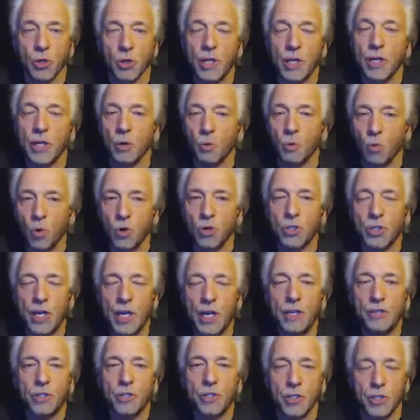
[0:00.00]
at worst
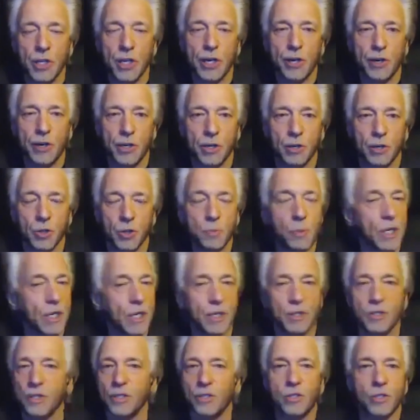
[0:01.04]
case scenarios
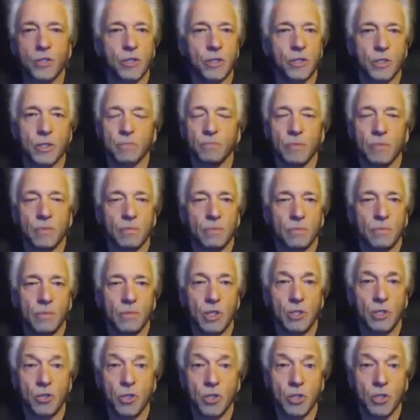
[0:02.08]
because this
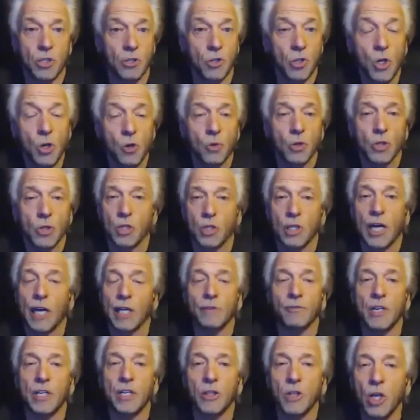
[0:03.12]
is new, a lot of
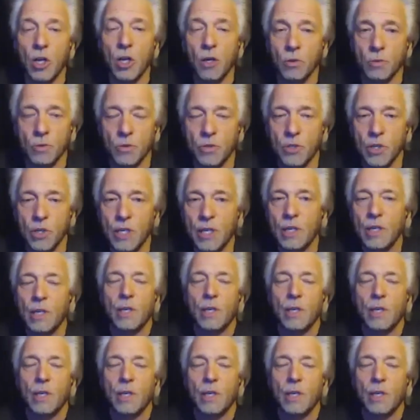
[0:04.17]
unknowns.